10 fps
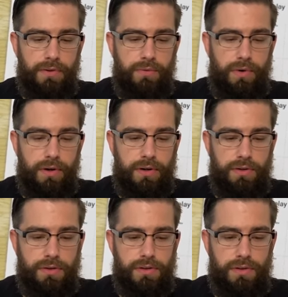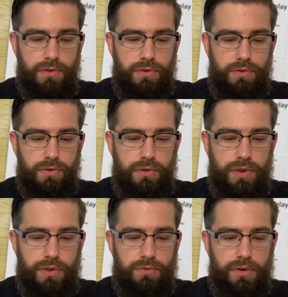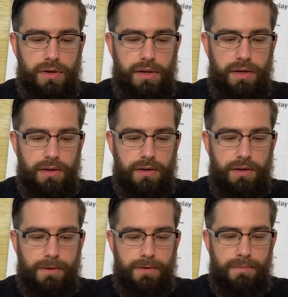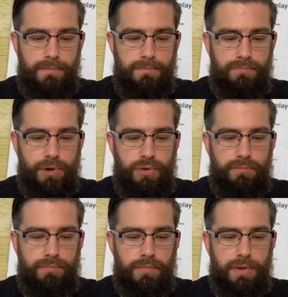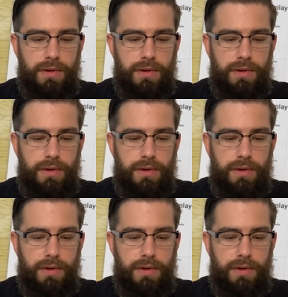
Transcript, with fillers: One, two, three, boom.